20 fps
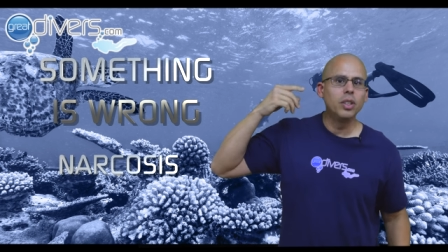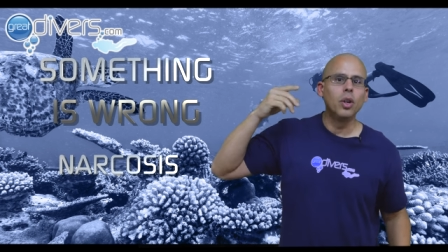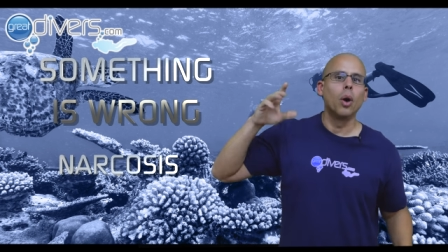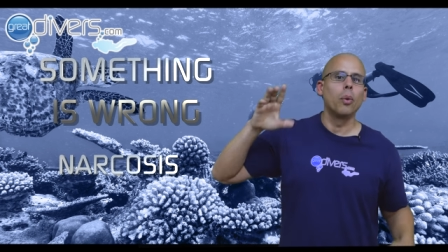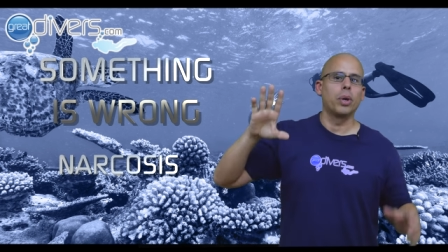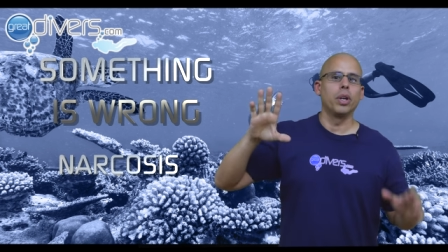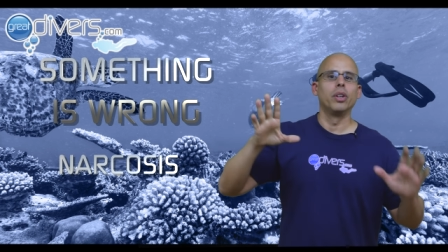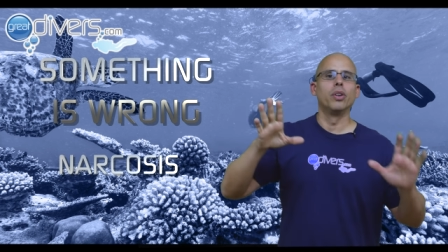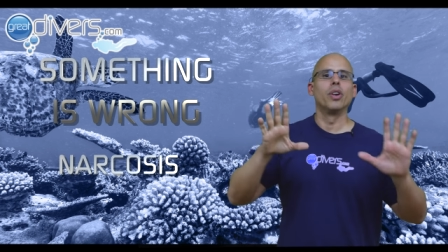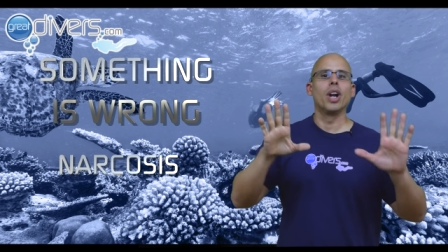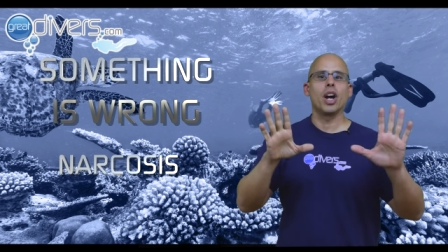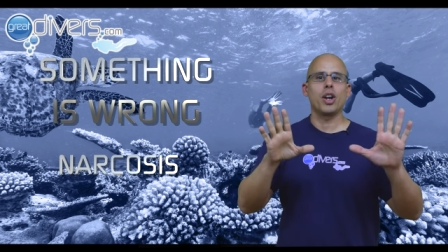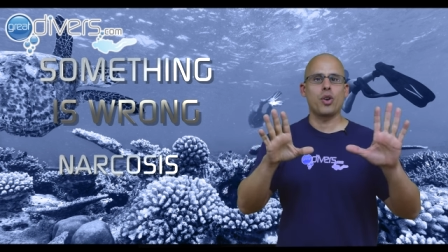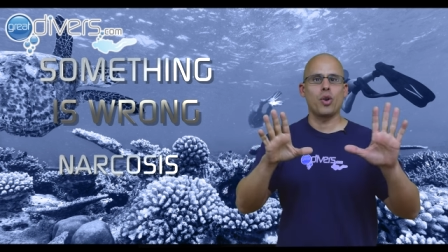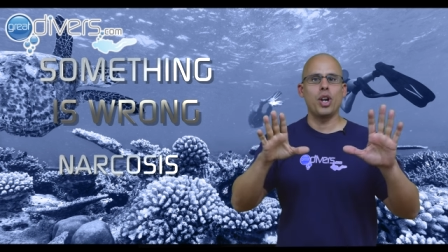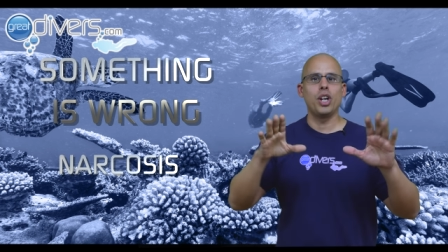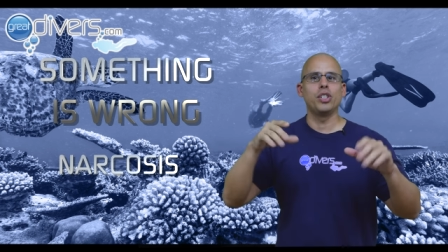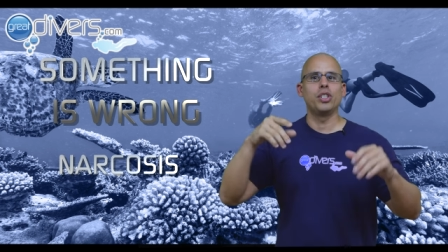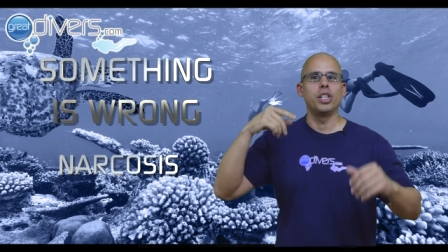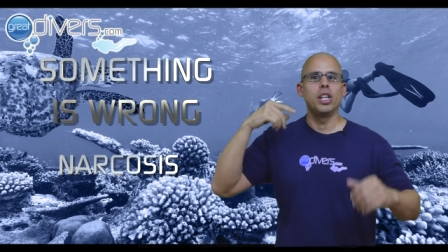No, okay, you're not
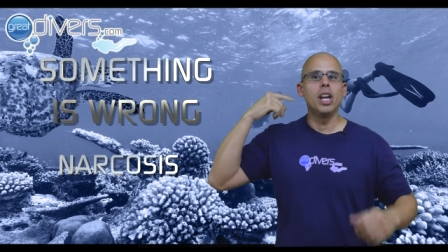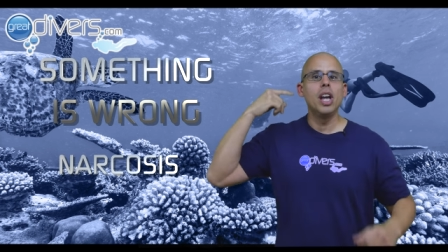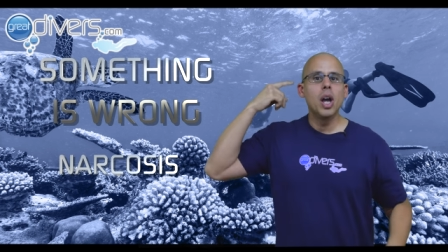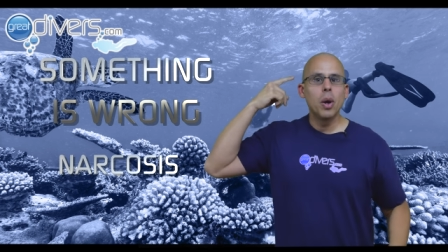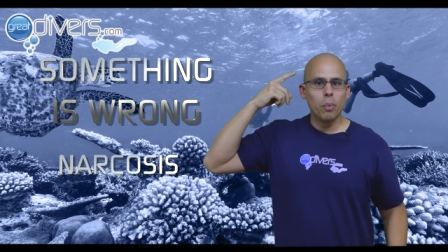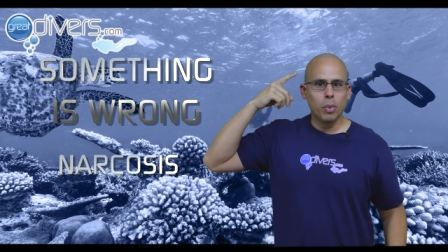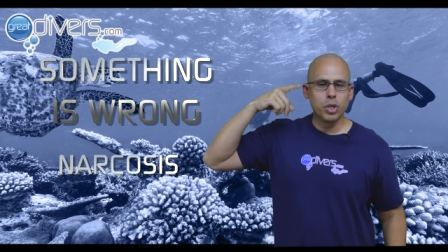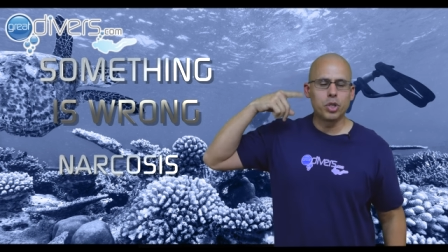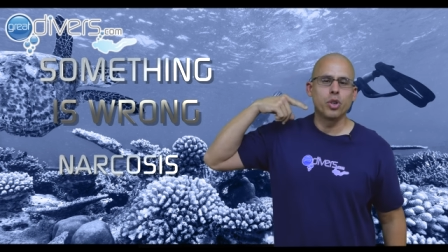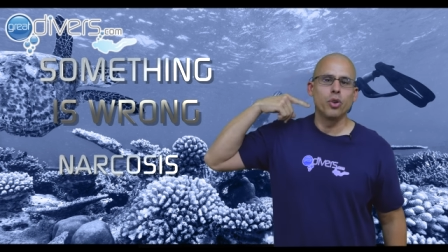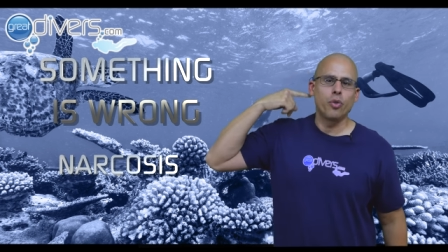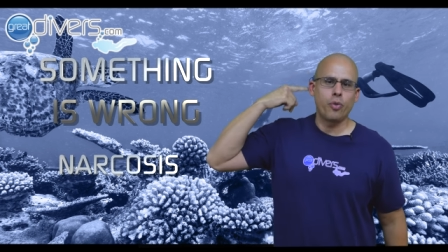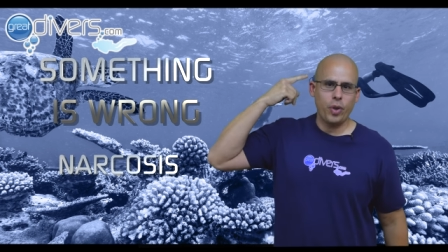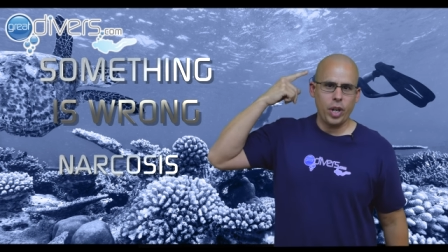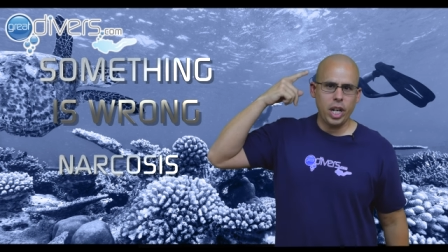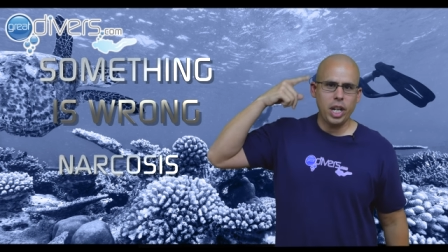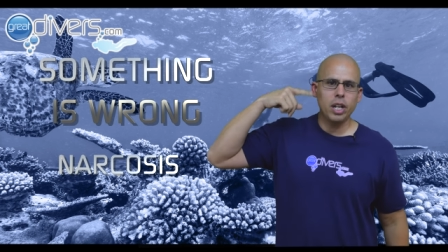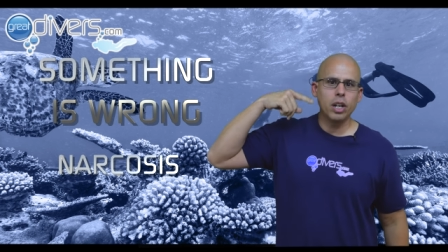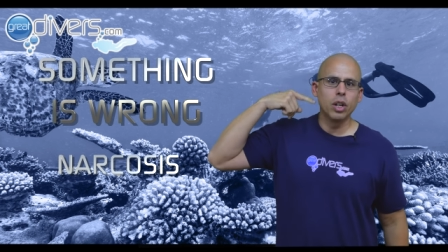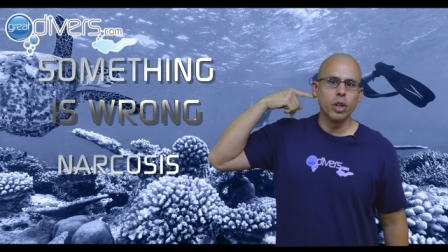crazy, but you're
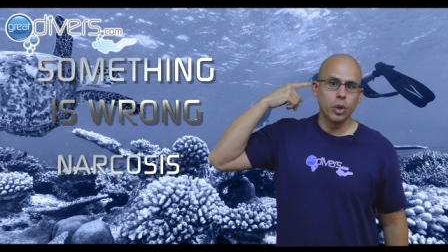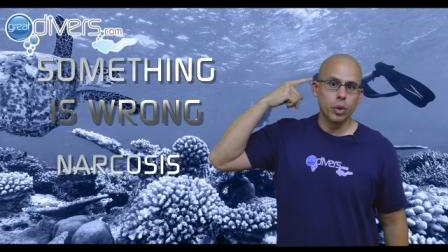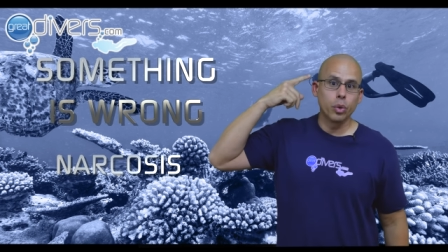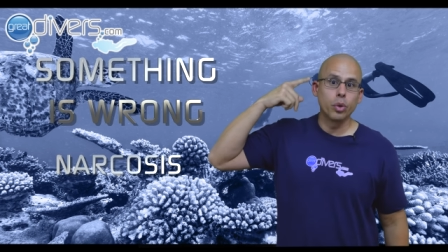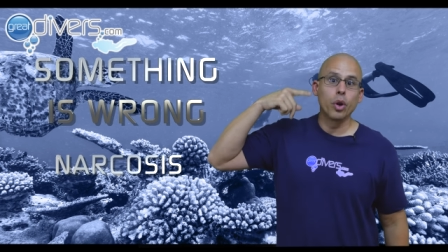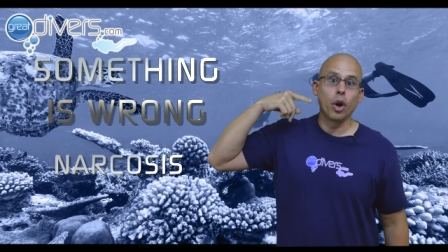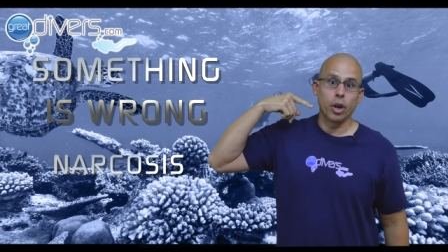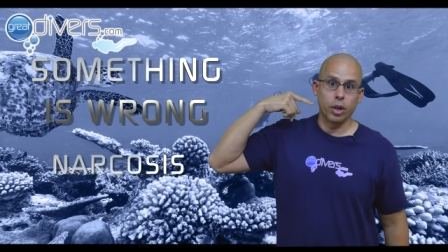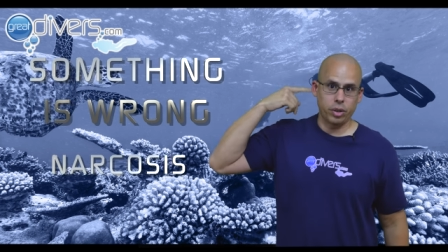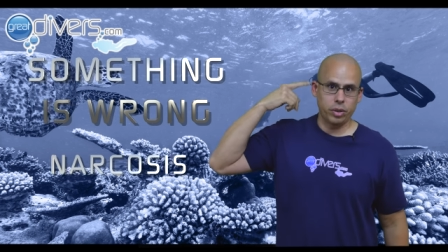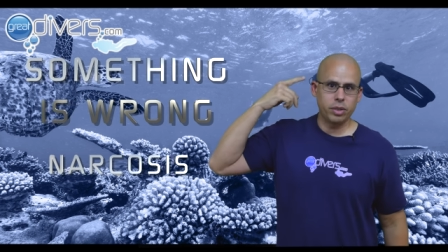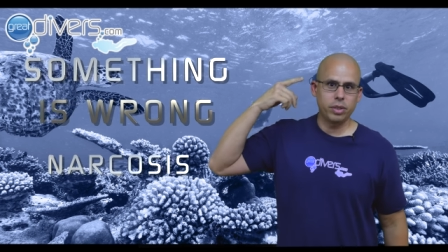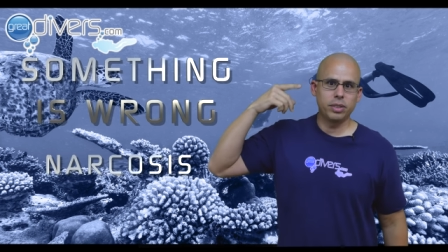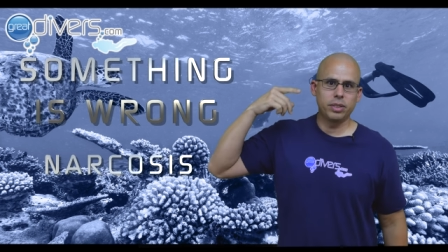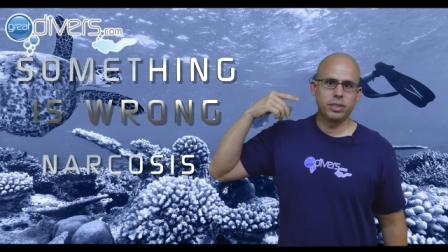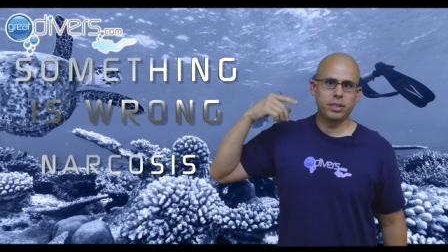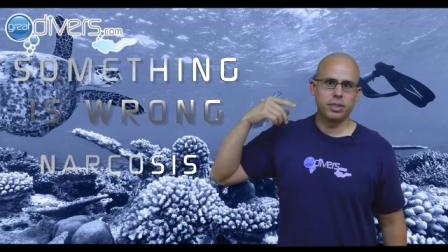feeling a little narked.